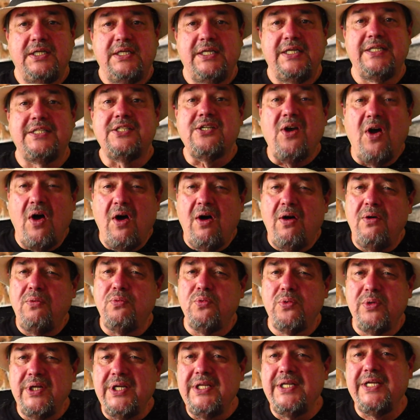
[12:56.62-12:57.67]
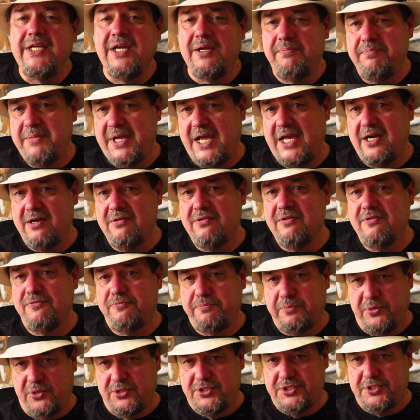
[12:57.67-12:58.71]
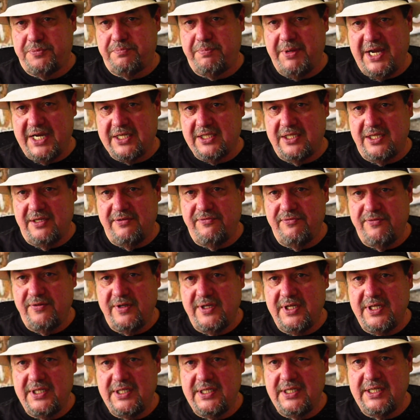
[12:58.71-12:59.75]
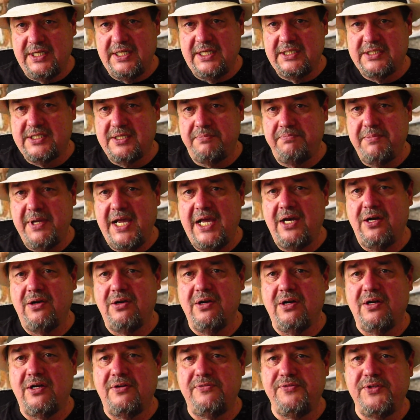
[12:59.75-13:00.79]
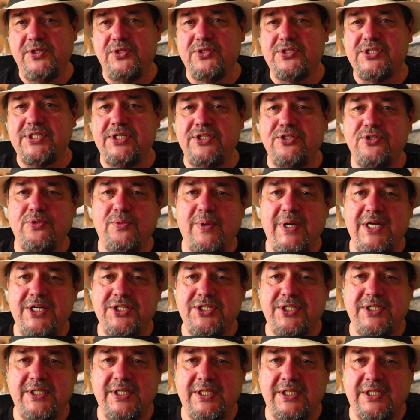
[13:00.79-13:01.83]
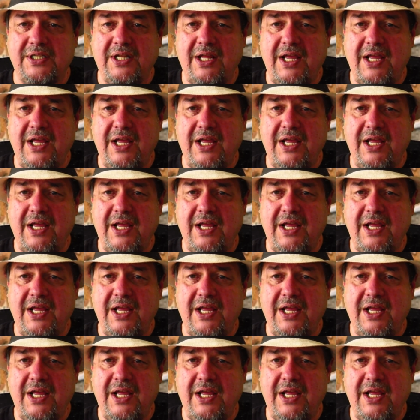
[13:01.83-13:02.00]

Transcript: it's all really a matter of perspective. It's a matter of your situation in